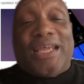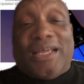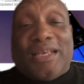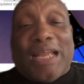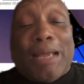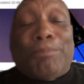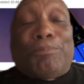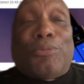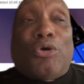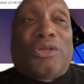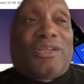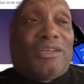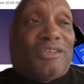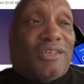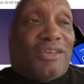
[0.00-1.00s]
are not brought
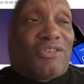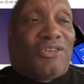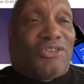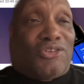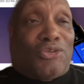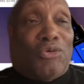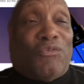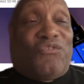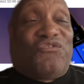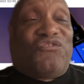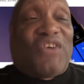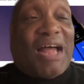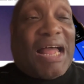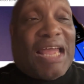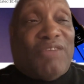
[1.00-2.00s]
to justice till
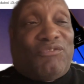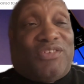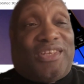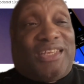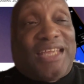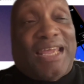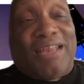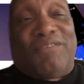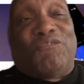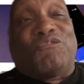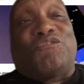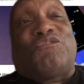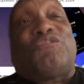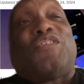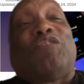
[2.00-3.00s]
5, 10,
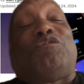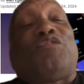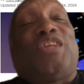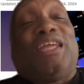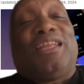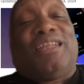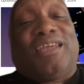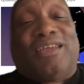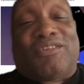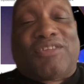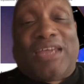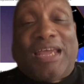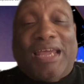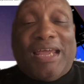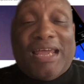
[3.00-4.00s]
15 years
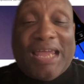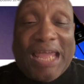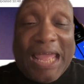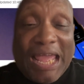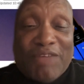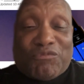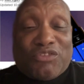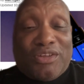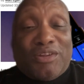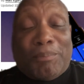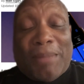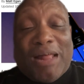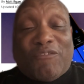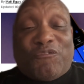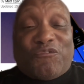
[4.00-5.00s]
after the
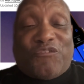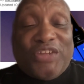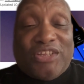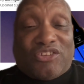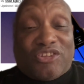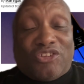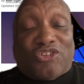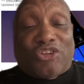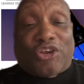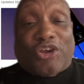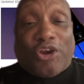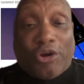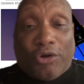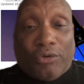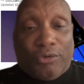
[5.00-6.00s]
malfeasance
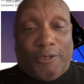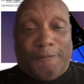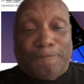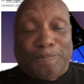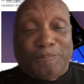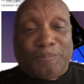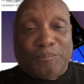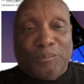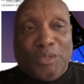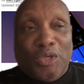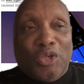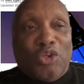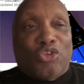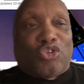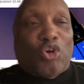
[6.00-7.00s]
occurred.
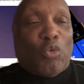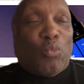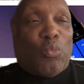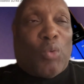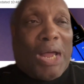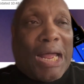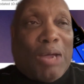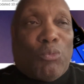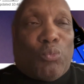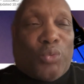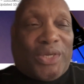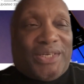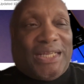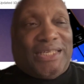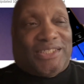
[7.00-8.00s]
So why
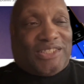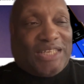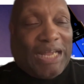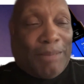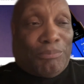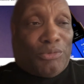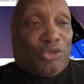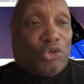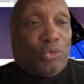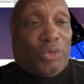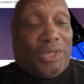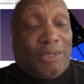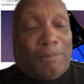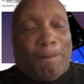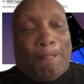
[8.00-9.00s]
would they stop doing
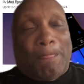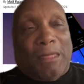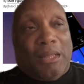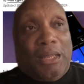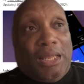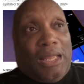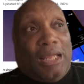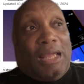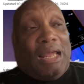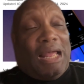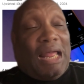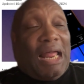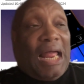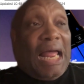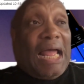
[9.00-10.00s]
it?
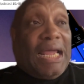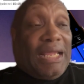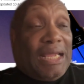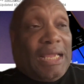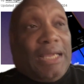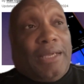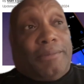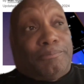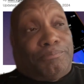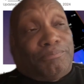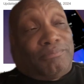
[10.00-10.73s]
I